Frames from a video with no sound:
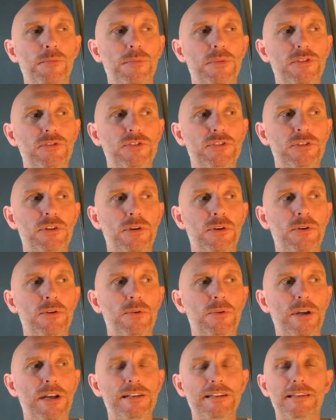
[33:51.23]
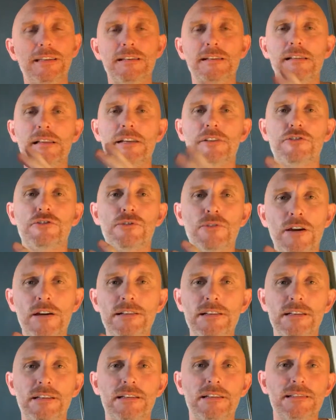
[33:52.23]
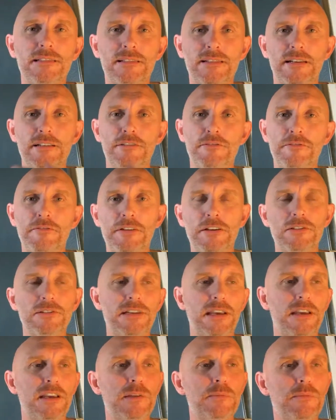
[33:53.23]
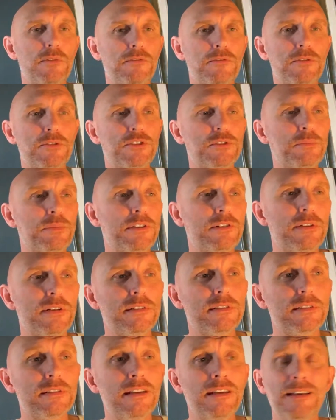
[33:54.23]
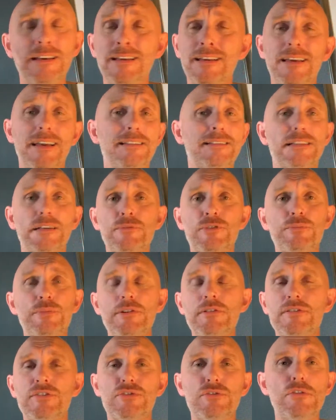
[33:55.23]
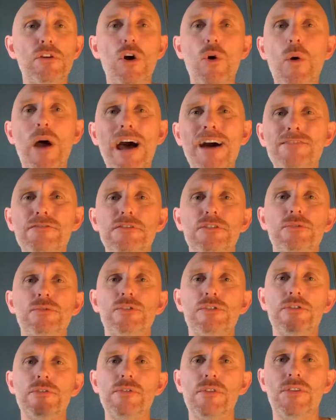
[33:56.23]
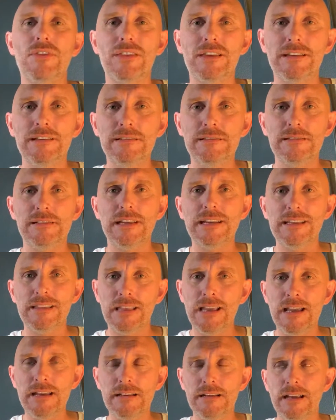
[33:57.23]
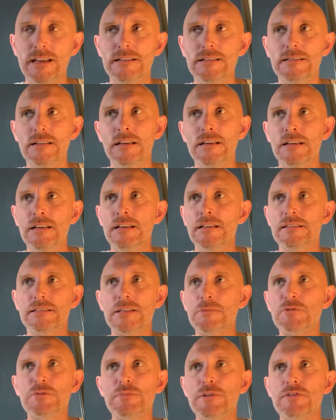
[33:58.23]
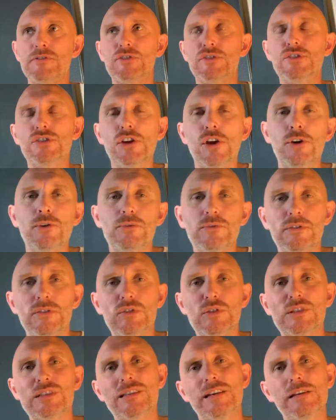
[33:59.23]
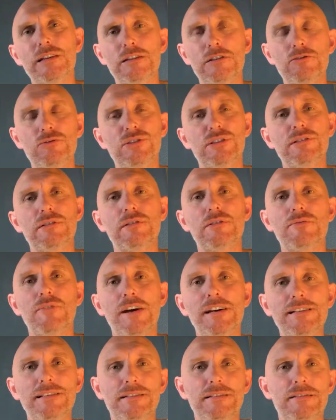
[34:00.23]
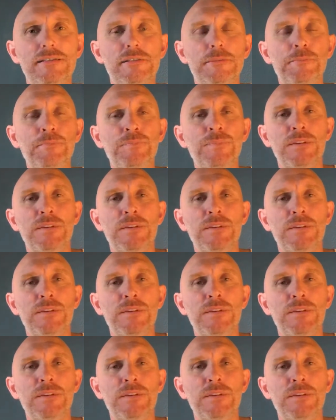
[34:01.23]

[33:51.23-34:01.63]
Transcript: So anything electronic is kind of fair game for spirits. And some spirits know how to do certain things like that, and some spirits don't, just like using the devices.